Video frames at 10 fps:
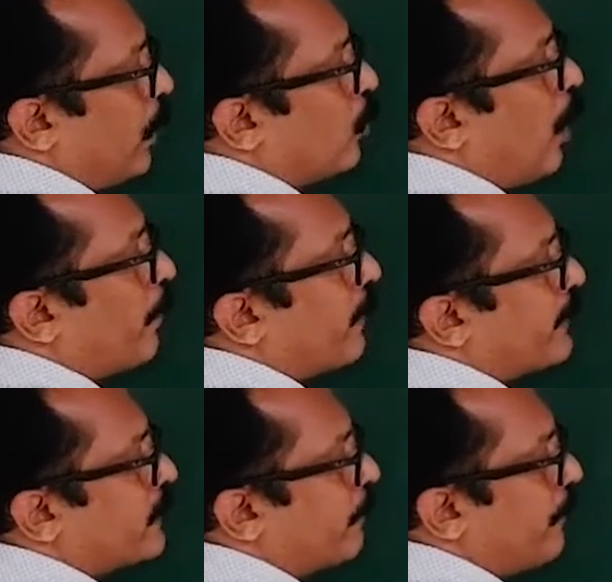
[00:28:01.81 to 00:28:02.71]
Copper
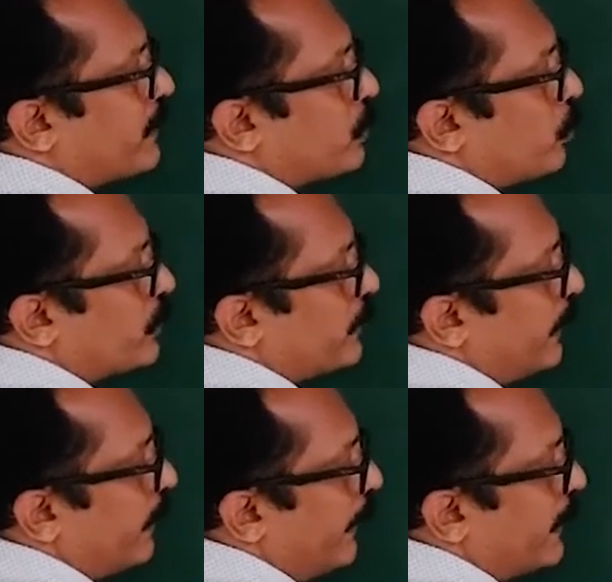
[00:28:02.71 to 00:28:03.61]
is in plus 2
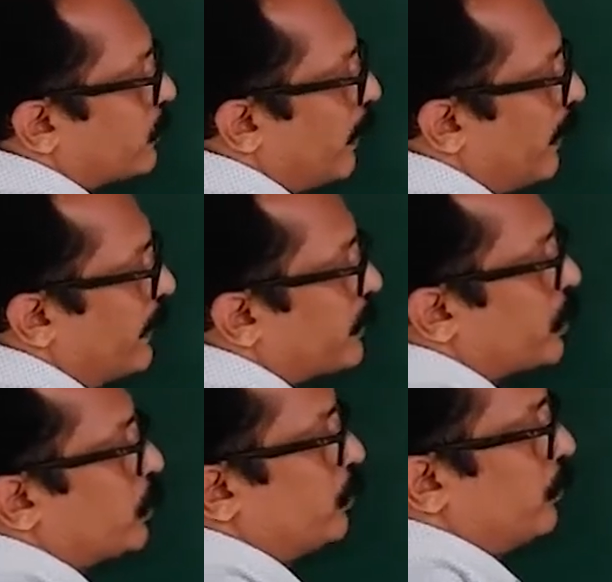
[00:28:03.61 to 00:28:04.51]
state. X value is 2.